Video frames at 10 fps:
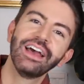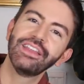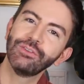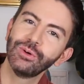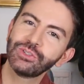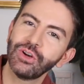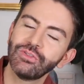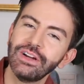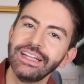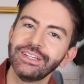They've always got a
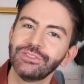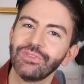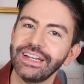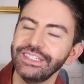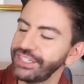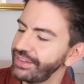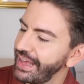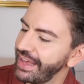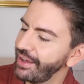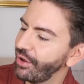really good range in
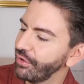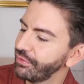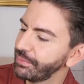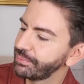there of